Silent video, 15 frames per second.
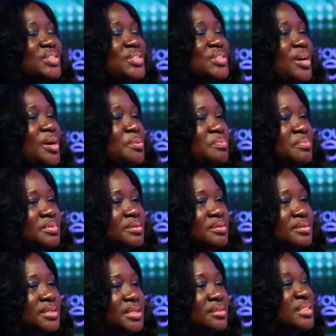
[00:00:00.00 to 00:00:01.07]
because
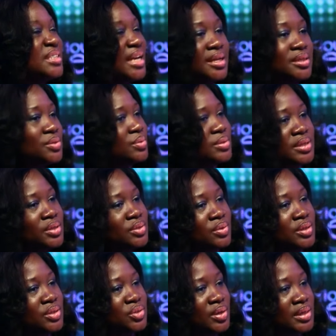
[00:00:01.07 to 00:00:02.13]
um, till dates, those
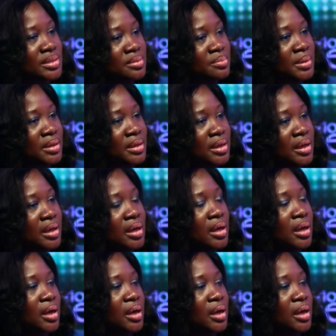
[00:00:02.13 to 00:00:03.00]
things don't interest me.